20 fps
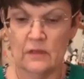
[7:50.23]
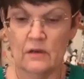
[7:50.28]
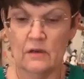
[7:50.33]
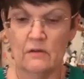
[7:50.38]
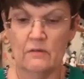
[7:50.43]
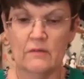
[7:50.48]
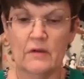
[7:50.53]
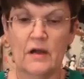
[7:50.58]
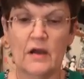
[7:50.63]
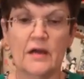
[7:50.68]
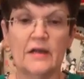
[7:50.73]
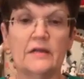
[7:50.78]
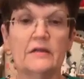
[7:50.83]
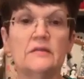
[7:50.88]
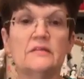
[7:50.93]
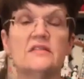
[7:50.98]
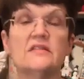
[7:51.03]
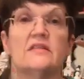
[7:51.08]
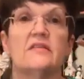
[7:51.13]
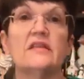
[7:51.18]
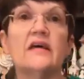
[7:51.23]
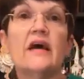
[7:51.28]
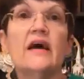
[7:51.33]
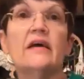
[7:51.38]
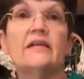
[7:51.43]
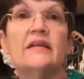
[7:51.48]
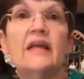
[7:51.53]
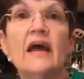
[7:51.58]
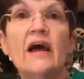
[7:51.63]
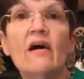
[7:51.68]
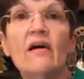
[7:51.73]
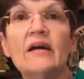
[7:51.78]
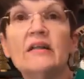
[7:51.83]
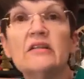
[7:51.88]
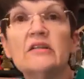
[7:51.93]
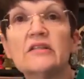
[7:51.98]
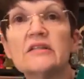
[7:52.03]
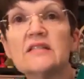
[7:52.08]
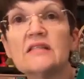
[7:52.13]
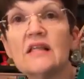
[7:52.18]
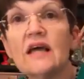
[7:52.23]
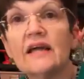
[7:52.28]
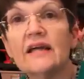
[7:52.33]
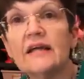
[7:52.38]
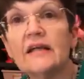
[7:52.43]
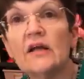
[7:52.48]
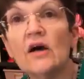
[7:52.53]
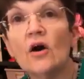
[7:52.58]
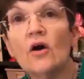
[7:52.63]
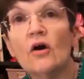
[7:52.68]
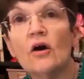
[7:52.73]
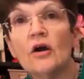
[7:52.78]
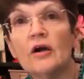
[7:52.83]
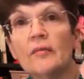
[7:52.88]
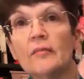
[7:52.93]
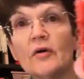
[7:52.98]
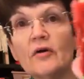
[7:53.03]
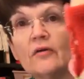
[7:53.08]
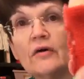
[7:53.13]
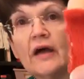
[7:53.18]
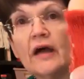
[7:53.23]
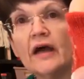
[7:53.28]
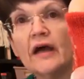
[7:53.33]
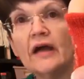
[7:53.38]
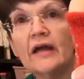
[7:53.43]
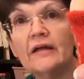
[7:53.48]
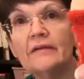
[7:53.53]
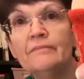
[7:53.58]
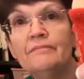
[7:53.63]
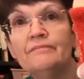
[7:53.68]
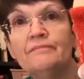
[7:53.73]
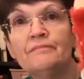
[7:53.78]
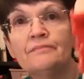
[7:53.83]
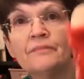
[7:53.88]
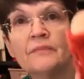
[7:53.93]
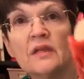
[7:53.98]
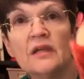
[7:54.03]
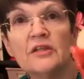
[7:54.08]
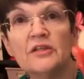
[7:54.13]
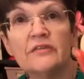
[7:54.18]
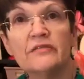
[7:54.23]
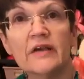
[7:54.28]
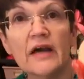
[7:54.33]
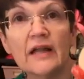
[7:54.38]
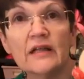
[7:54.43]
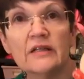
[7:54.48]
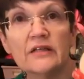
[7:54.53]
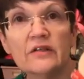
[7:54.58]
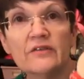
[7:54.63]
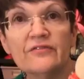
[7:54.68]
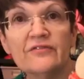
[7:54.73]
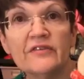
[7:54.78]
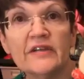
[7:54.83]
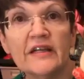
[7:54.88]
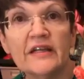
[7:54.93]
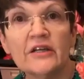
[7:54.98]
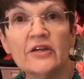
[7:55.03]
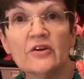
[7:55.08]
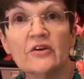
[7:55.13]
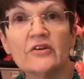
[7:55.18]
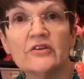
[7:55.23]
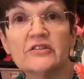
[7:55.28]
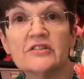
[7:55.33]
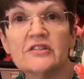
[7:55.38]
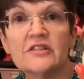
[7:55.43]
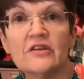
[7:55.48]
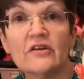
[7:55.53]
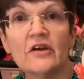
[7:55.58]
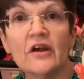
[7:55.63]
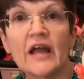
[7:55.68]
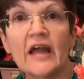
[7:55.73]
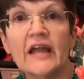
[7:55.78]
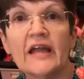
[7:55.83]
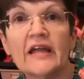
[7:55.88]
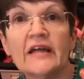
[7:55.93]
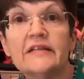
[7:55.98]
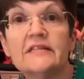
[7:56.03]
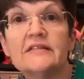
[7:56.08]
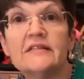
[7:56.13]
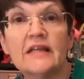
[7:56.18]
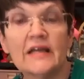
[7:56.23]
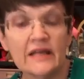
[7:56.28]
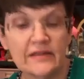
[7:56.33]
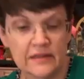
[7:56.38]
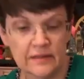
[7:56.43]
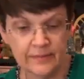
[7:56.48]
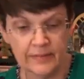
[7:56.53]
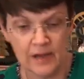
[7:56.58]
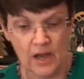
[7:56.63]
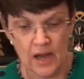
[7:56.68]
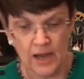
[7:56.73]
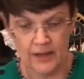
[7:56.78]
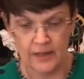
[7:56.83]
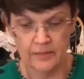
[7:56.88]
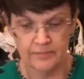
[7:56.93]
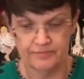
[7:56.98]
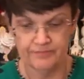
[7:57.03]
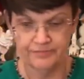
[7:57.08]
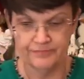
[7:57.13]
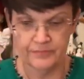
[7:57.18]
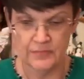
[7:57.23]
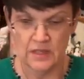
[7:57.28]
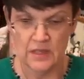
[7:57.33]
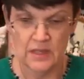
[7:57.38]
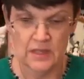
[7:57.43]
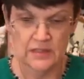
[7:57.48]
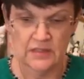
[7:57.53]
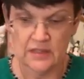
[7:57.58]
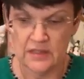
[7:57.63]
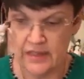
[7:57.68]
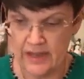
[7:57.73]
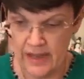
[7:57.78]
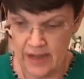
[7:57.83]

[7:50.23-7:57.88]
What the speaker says: All right, so that now it looks like an arm, okay? And you've got a little finger or hands at the bottom. So